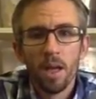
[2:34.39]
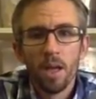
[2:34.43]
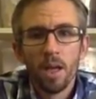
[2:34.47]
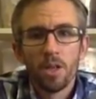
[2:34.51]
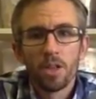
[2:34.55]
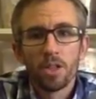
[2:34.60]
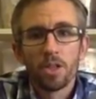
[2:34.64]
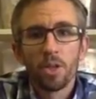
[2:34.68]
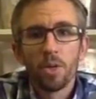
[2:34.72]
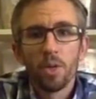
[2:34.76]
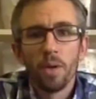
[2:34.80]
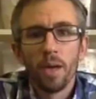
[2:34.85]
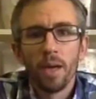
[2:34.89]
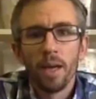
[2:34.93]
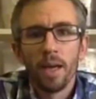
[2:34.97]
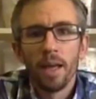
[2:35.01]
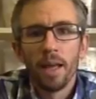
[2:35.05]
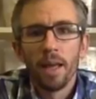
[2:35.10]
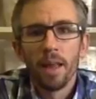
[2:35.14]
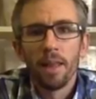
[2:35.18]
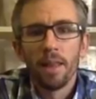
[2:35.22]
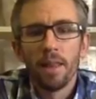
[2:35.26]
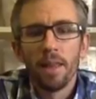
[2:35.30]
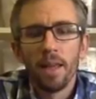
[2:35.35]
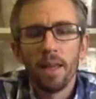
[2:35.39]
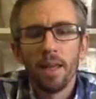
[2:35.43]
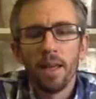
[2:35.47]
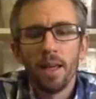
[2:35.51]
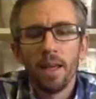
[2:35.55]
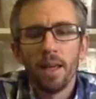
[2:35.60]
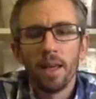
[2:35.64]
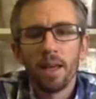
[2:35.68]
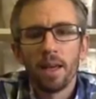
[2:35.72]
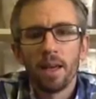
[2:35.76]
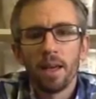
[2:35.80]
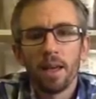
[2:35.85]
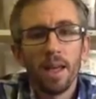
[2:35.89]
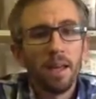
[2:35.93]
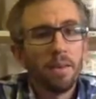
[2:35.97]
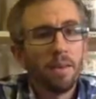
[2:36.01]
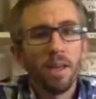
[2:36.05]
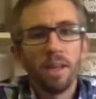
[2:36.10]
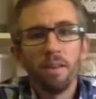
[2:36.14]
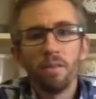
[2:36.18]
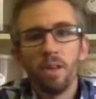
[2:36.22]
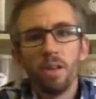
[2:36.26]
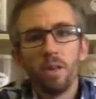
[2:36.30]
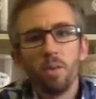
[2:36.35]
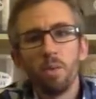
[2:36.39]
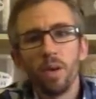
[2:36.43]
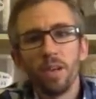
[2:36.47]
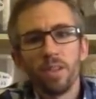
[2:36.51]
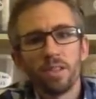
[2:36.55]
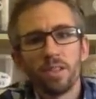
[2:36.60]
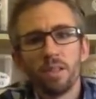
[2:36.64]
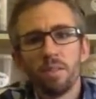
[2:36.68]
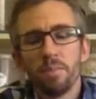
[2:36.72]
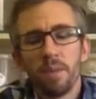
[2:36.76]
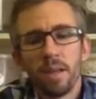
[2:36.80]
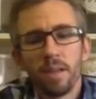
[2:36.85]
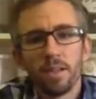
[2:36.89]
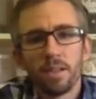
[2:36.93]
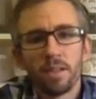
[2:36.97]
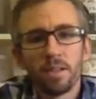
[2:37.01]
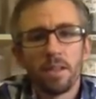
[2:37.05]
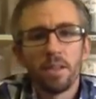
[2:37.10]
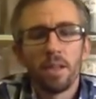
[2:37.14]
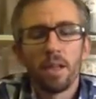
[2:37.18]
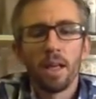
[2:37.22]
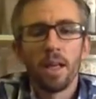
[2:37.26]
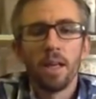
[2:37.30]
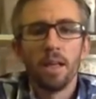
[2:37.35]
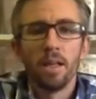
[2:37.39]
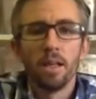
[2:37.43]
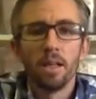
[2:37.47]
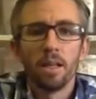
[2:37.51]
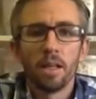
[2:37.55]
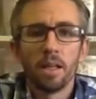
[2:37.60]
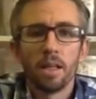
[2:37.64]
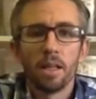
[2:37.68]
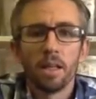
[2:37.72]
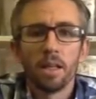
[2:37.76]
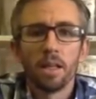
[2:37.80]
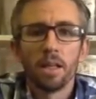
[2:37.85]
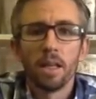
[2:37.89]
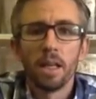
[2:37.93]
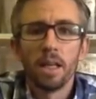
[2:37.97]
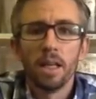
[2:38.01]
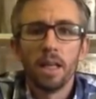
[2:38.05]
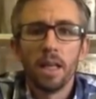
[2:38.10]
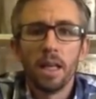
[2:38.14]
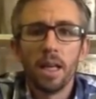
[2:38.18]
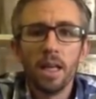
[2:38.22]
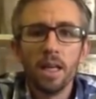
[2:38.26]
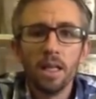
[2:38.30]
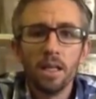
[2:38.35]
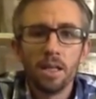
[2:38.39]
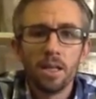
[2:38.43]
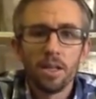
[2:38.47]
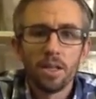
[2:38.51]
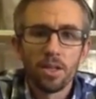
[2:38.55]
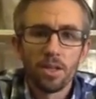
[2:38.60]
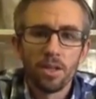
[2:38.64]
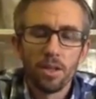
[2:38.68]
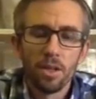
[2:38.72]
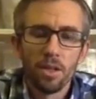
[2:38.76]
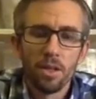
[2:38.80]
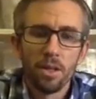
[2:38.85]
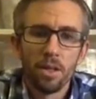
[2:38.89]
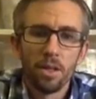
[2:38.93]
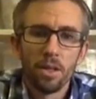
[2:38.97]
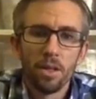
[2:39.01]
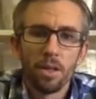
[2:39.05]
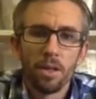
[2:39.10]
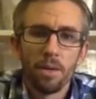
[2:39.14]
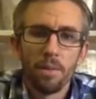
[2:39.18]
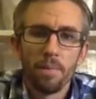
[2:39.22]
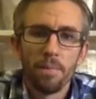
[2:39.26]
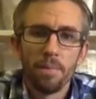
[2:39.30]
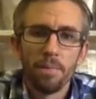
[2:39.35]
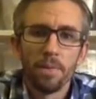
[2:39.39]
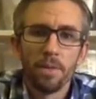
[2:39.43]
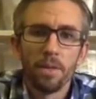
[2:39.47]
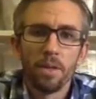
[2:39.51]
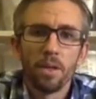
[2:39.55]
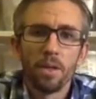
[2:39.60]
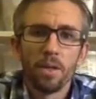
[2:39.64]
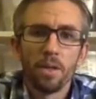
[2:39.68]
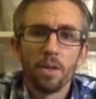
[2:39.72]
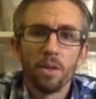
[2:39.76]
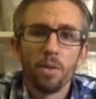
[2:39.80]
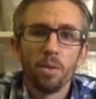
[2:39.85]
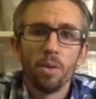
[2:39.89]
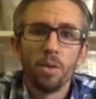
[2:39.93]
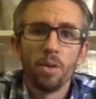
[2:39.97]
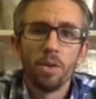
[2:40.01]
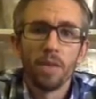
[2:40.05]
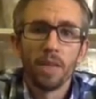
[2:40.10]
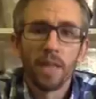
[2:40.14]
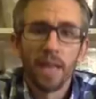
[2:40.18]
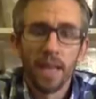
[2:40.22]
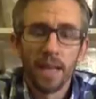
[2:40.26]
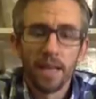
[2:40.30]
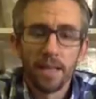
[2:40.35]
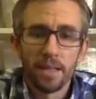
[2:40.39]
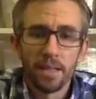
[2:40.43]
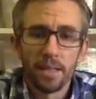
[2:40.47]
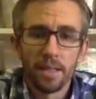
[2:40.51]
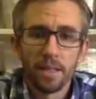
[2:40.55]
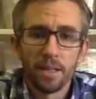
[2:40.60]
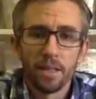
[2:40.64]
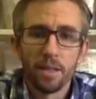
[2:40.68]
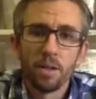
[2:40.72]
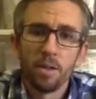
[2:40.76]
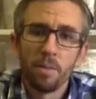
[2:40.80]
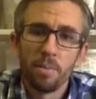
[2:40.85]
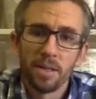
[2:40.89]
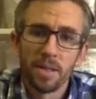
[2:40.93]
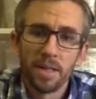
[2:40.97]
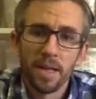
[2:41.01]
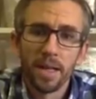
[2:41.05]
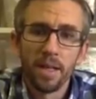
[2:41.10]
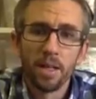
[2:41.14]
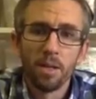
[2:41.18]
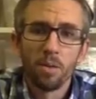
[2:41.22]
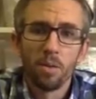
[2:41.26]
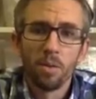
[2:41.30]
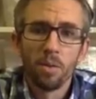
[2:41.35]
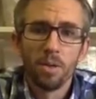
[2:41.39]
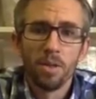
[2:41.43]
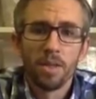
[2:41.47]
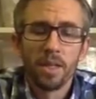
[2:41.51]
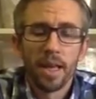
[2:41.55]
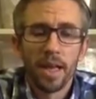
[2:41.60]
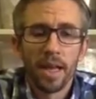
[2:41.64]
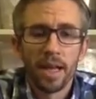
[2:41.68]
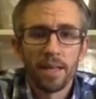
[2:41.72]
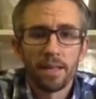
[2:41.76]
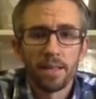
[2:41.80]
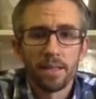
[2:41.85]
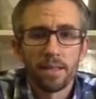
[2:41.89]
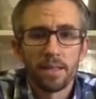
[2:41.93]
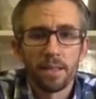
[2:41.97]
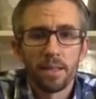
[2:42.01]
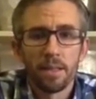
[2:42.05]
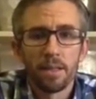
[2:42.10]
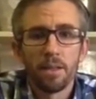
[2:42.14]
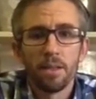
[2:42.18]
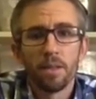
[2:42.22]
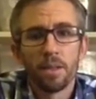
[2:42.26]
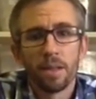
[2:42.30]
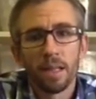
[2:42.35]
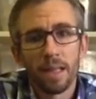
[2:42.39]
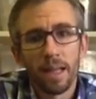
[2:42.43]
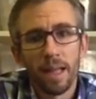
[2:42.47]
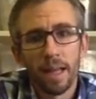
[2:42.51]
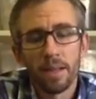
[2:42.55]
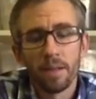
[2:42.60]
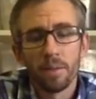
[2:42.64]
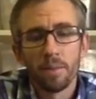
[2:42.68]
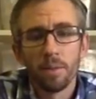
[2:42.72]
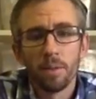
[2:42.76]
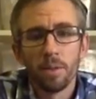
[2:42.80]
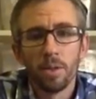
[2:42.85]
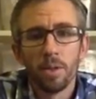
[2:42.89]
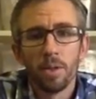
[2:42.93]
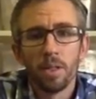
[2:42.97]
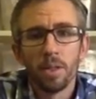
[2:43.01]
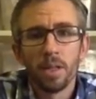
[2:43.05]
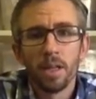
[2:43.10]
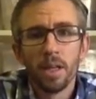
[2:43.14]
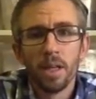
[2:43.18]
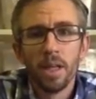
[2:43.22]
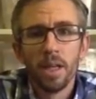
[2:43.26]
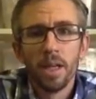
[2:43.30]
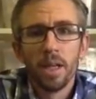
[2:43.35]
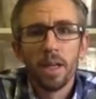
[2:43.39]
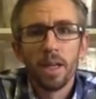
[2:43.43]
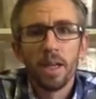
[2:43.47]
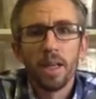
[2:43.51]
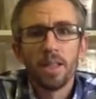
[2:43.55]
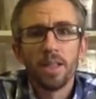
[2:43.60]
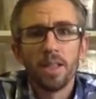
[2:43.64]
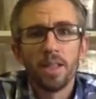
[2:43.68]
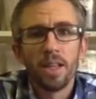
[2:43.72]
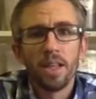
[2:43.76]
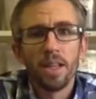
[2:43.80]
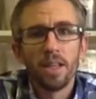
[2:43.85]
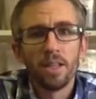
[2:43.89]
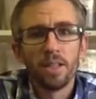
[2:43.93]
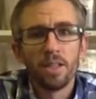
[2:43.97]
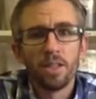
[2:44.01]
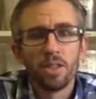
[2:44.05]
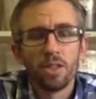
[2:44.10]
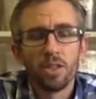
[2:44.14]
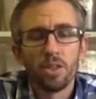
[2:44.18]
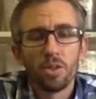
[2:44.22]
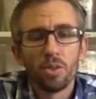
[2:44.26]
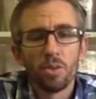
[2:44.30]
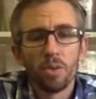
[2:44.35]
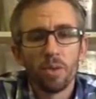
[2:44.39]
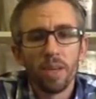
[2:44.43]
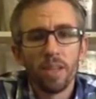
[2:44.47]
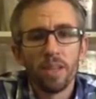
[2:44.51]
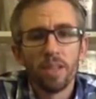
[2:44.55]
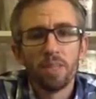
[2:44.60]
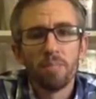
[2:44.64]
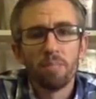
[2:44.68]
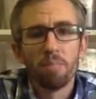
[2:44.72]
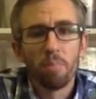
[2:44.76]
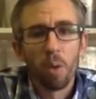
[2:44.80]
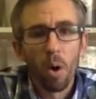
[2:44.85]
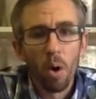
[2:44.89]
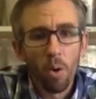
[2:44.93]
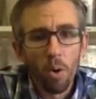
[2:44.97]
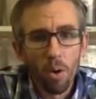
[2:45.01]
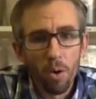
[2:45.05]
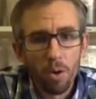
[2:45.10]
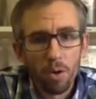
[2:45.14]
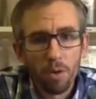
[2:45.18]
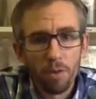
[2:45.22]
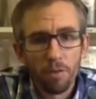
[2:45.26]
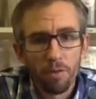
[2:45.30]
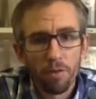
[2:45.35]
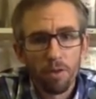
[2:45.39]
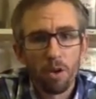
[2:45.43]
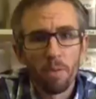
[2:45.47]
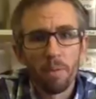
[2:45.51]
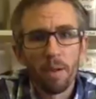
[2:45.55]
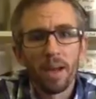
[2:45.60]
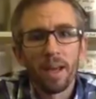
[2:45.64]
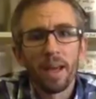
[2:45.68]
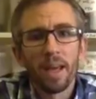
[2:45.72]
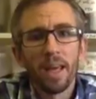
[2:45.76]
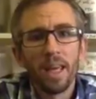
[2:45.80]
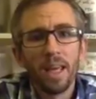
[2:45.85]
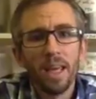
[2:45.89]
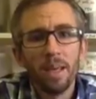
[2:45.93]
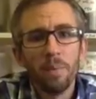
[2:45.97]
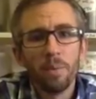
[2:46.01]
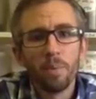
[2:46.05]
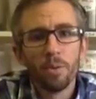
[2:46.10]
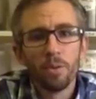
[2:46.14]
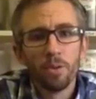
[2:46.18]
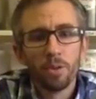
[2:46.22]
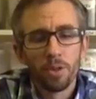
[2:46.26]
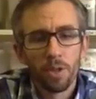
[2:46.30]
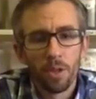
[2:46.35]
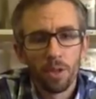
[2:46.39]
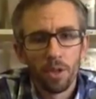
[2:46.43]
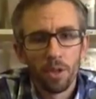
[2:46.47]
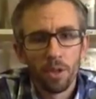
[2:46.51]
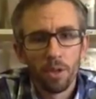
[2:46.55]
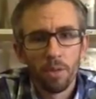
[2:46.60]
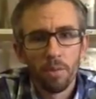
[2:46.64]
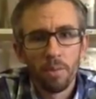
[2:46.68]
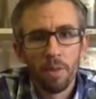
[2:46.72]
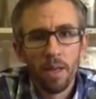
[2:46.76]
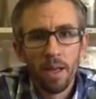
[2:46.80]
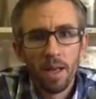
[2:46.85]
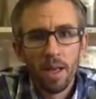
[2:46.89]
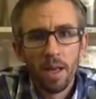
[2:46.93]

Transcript: So even in Western medicine, in English, the word cassia, the botanical word cassia, I mean the Latin word, it is borrowed from a Hebrew term,